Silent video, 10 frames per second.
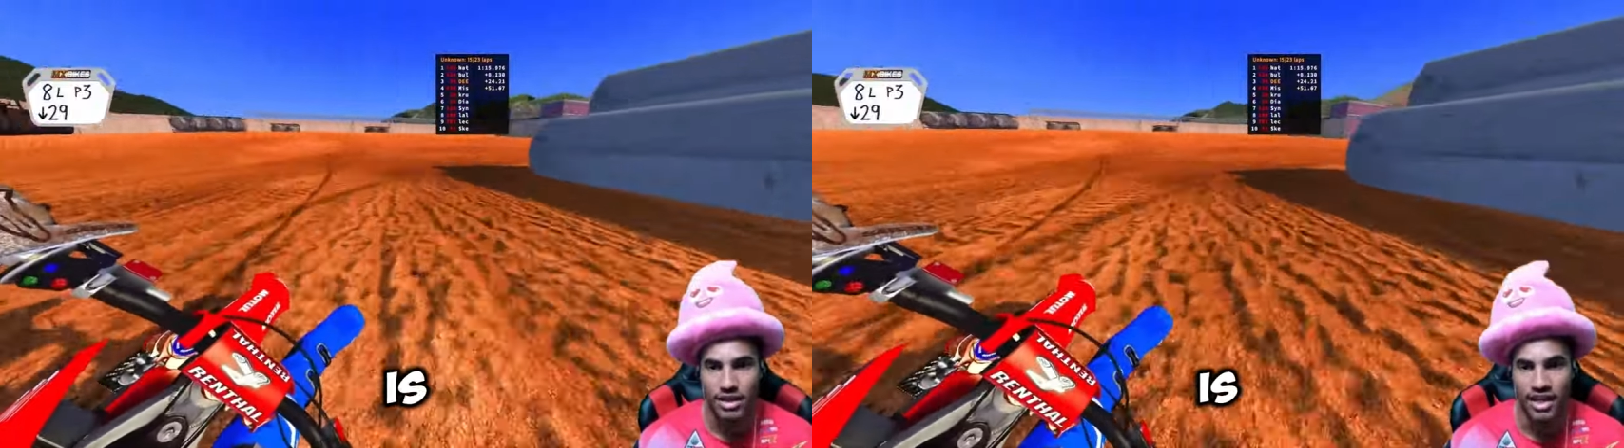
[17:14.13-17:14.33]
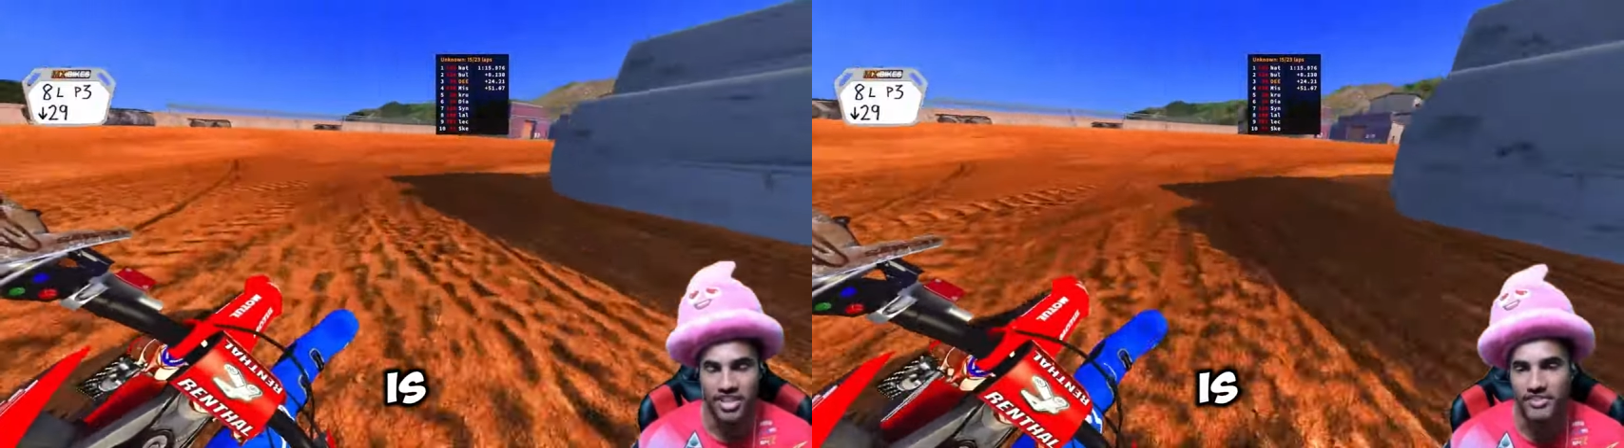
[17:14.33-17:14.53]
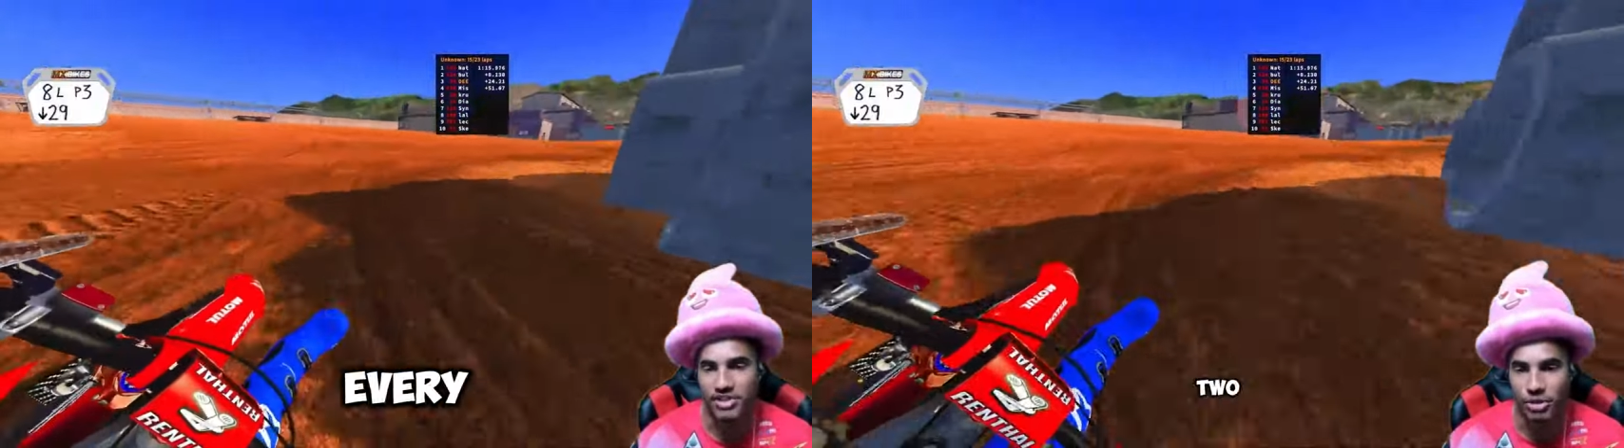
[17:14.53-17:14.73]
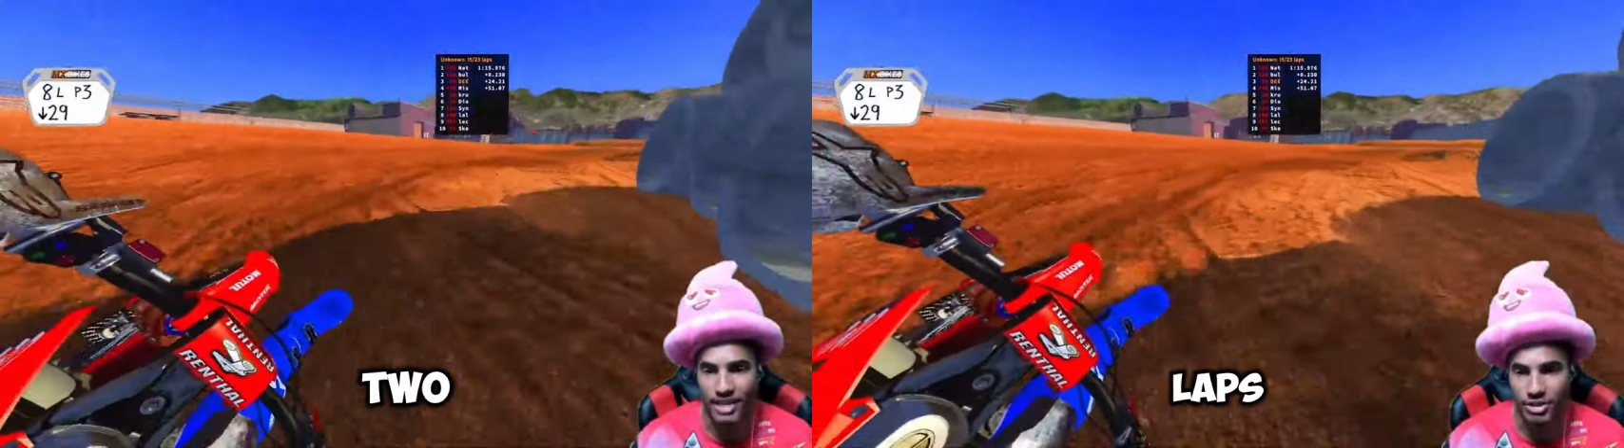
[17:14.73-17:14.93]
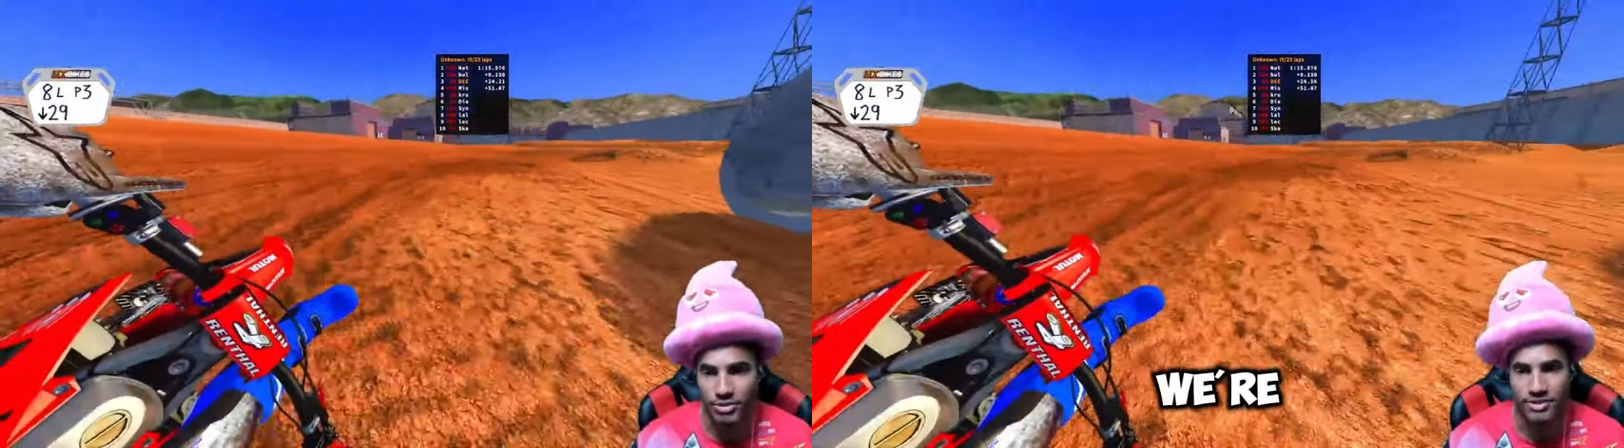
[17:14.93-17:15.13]
Is every two
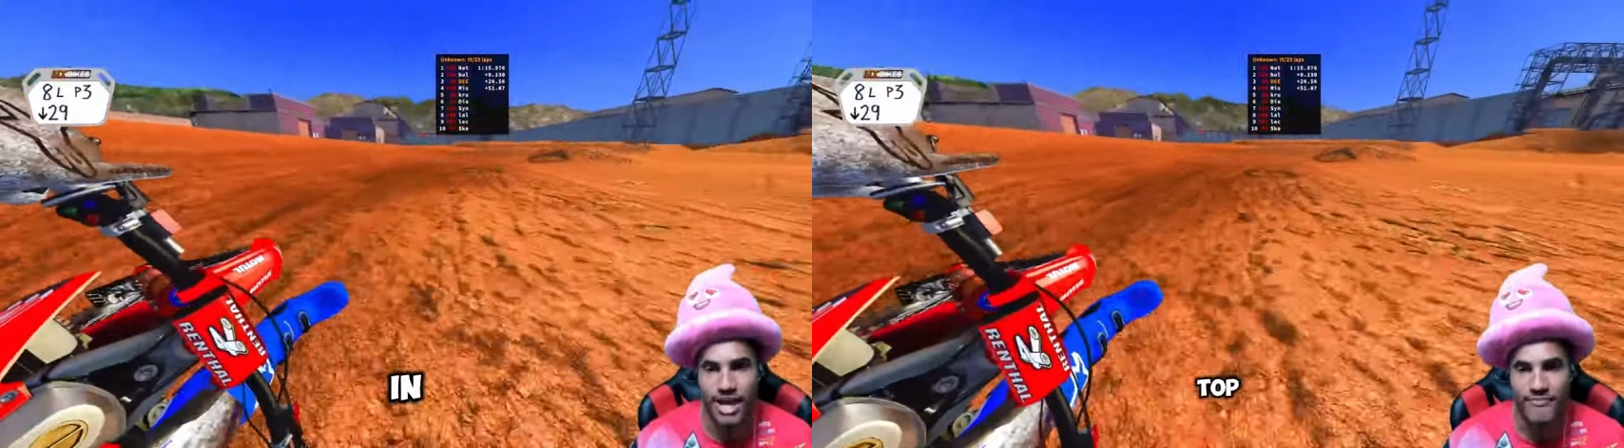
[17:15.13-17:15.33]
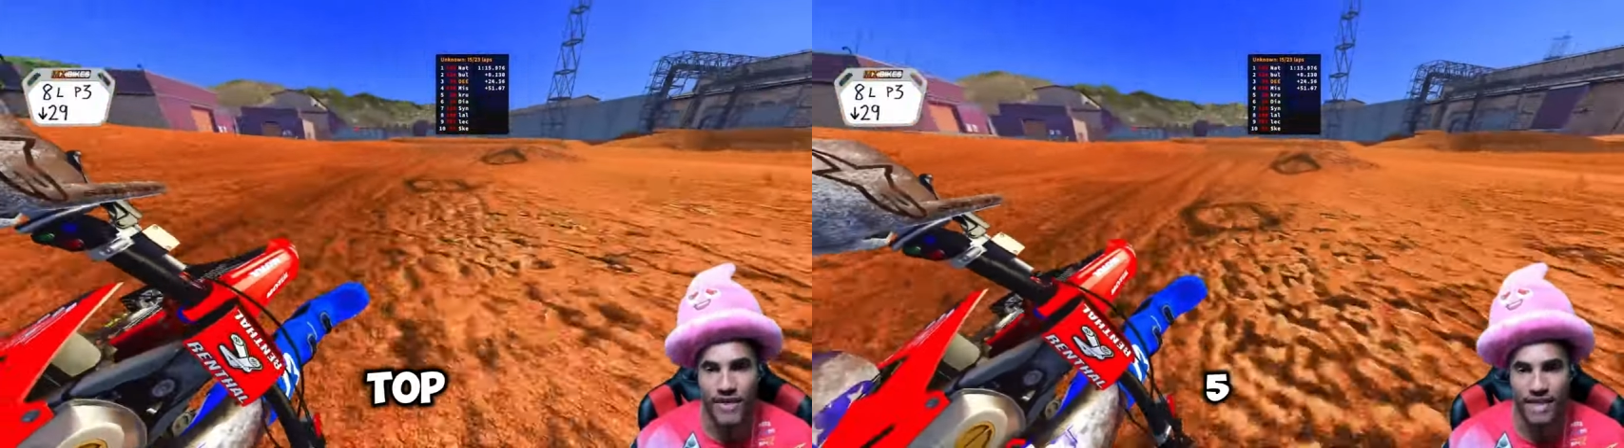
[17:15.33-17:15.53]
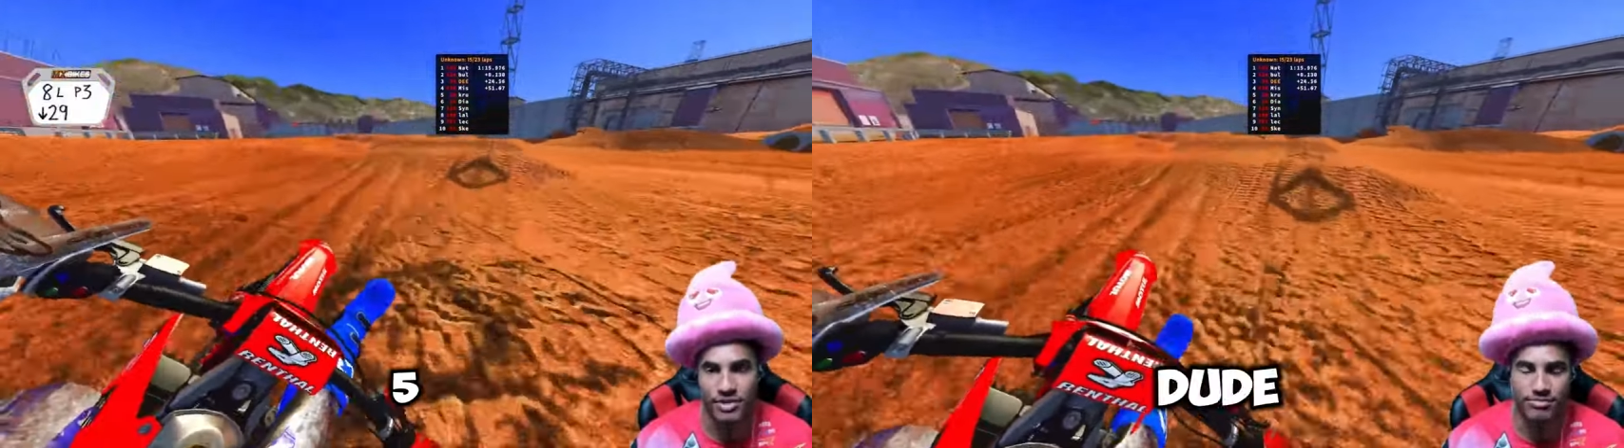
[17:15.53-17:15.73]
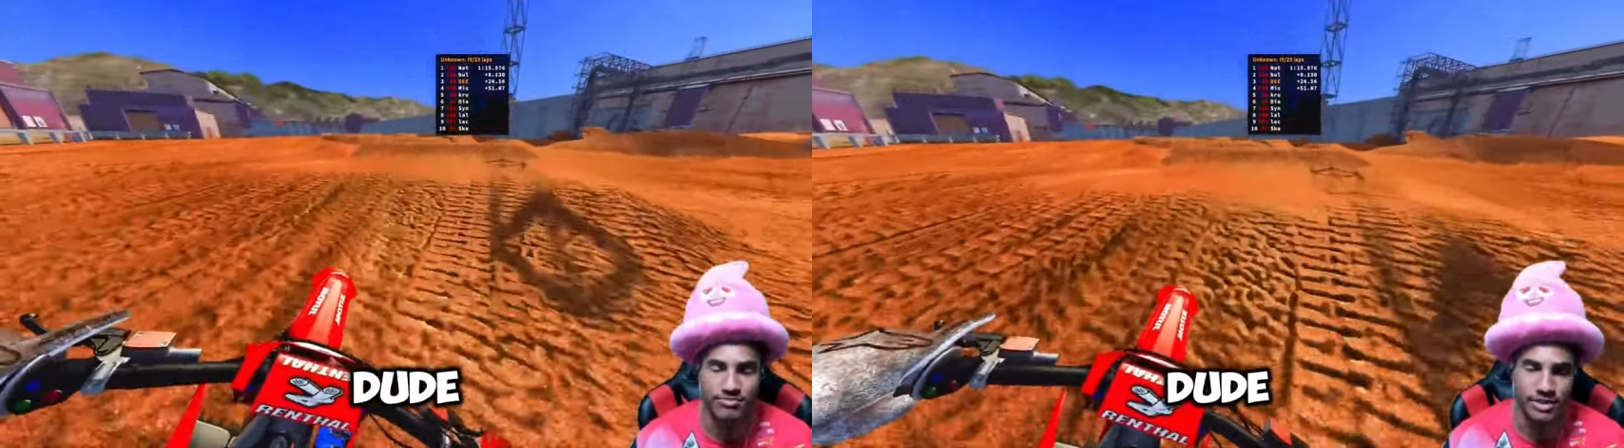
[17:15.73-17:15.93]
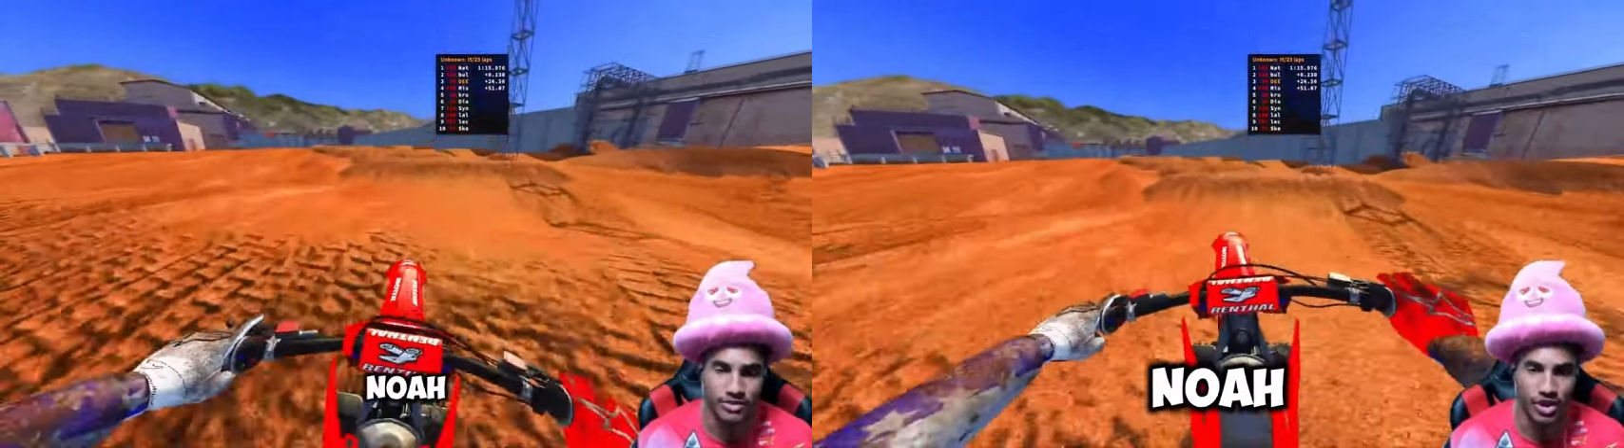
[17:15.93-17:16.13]
laps because we're in top five, dude?
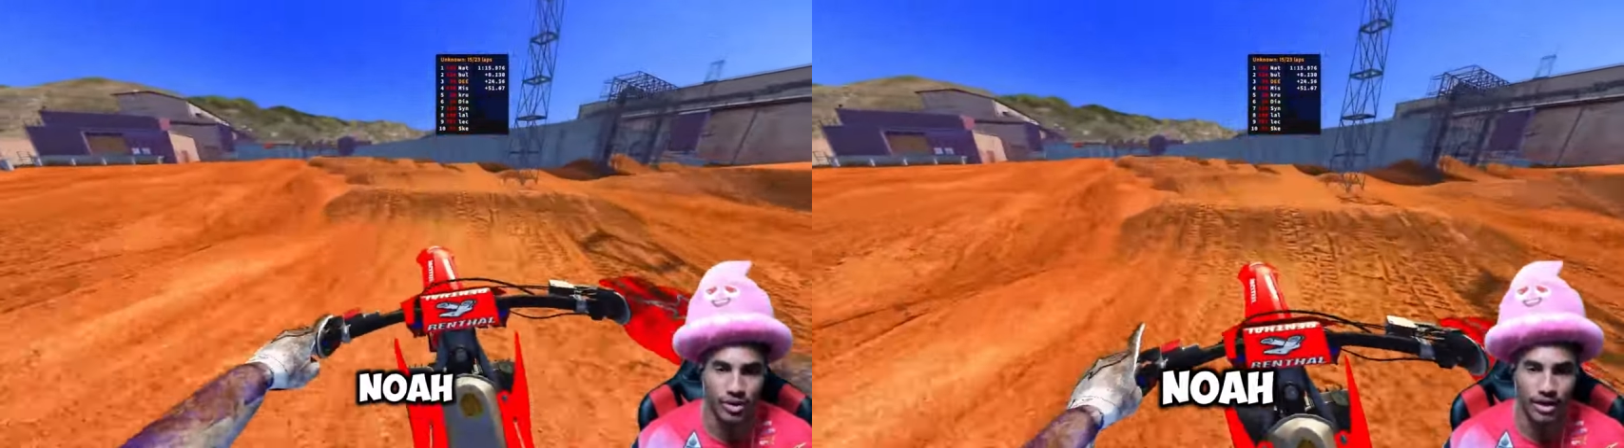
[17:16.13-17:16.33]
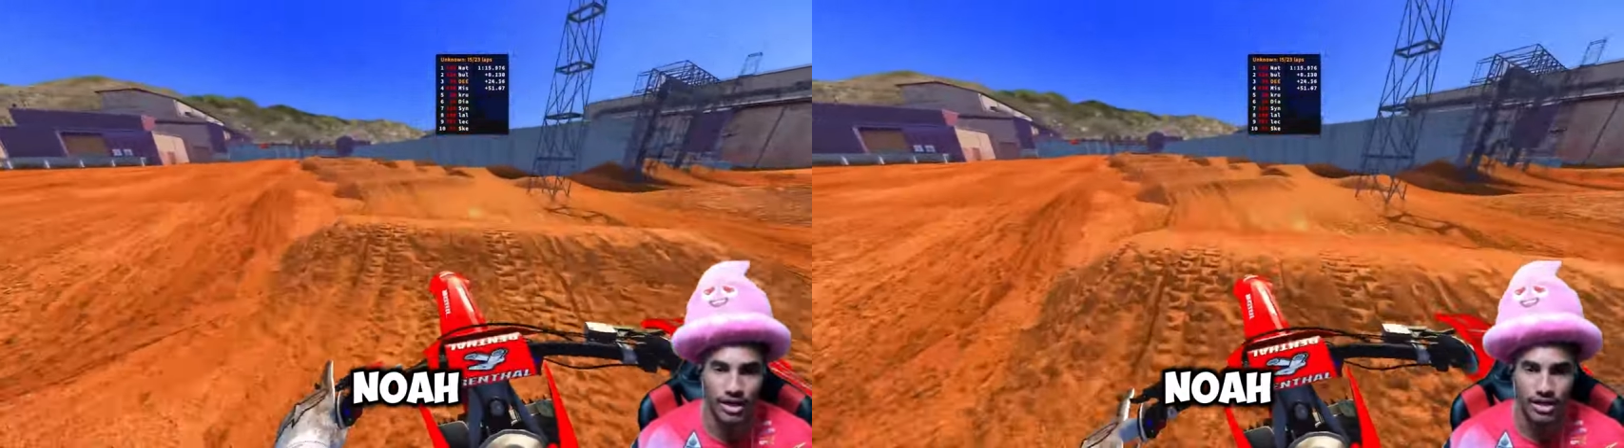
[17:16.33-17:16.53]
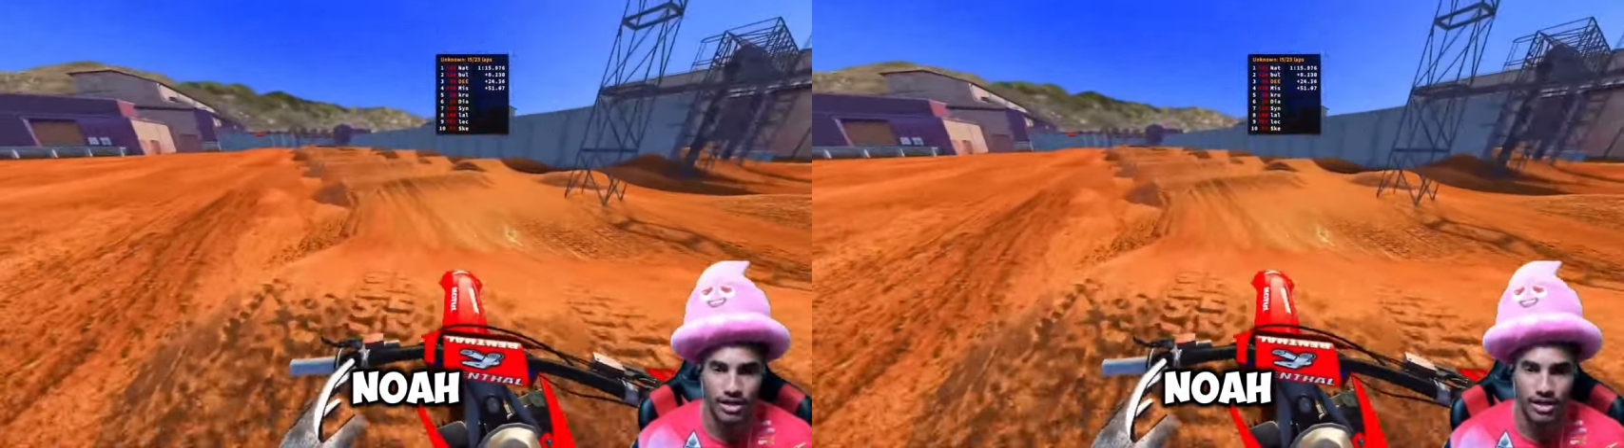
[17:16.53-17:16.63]
Noah.